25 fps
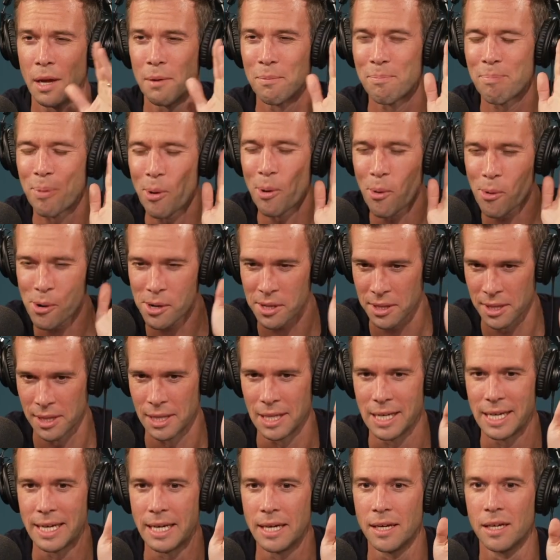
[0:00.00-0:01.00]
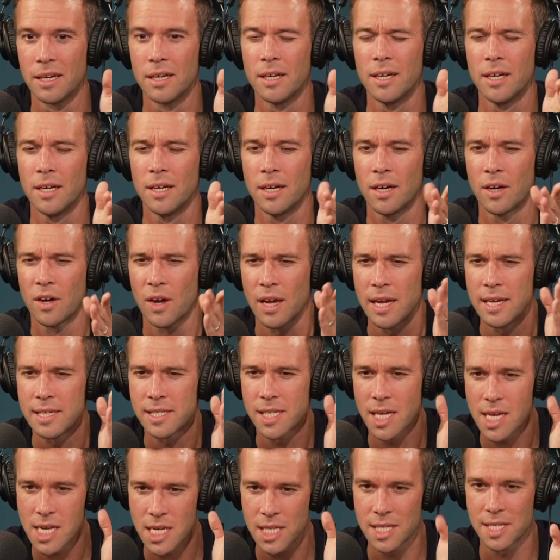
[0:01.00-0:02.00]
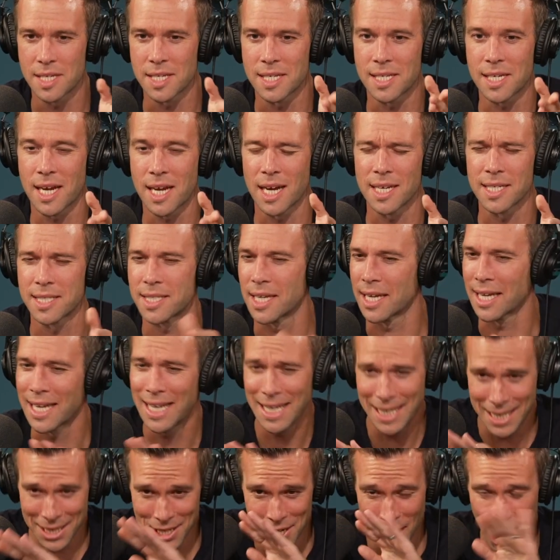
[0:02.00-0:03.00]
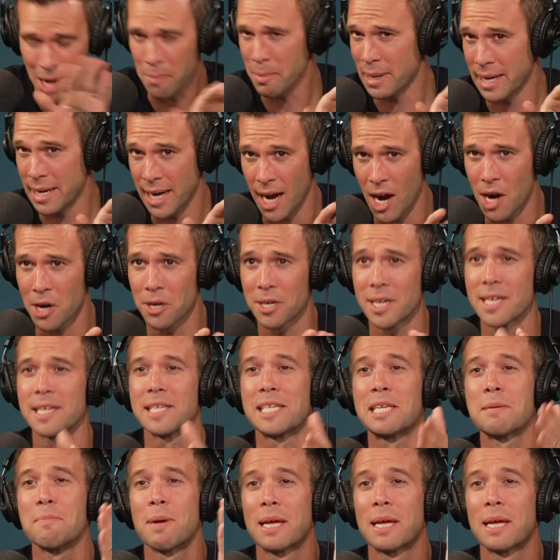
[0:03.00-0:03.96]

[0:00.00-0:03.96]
Importantly, he said it's disgusting. He did not mean Hardee's.